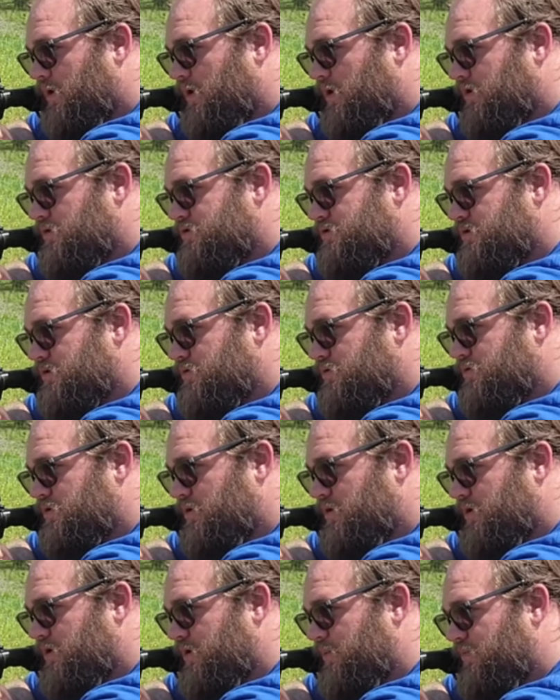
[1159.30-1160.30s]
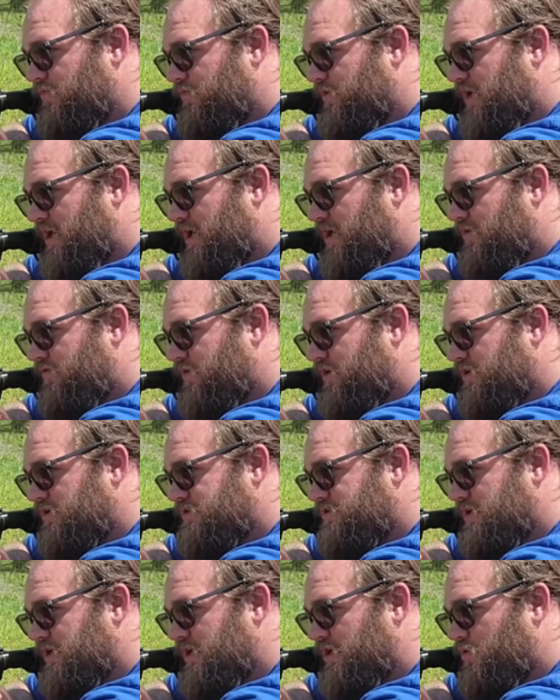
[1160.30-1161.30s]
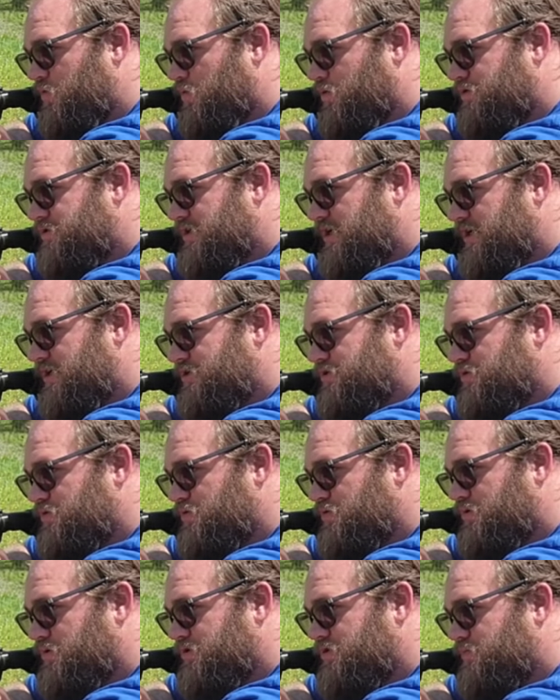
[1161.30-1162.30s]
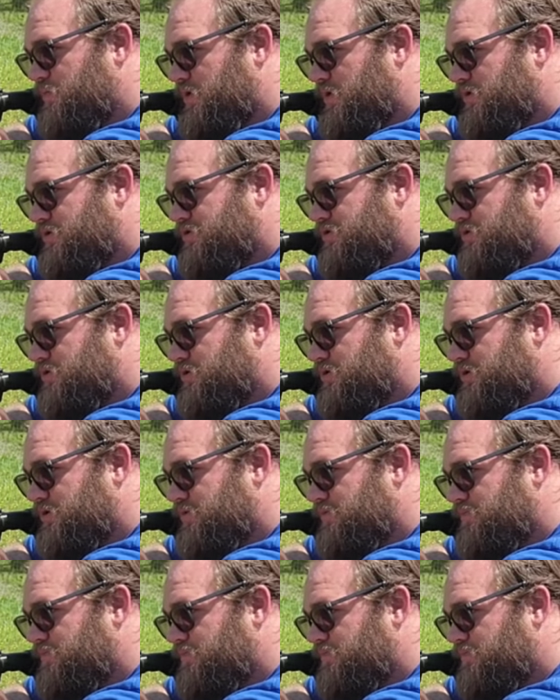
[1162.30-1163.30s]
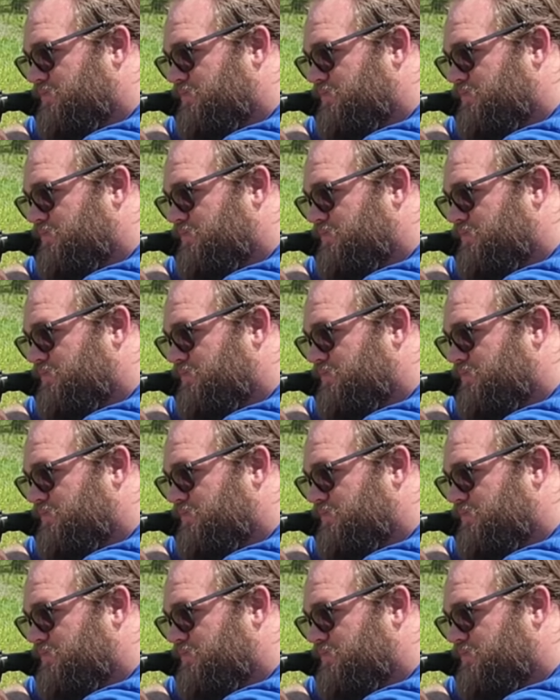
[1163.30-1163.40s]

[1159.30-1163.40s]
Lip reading: And steel target number 5 is equal size to the smallest target.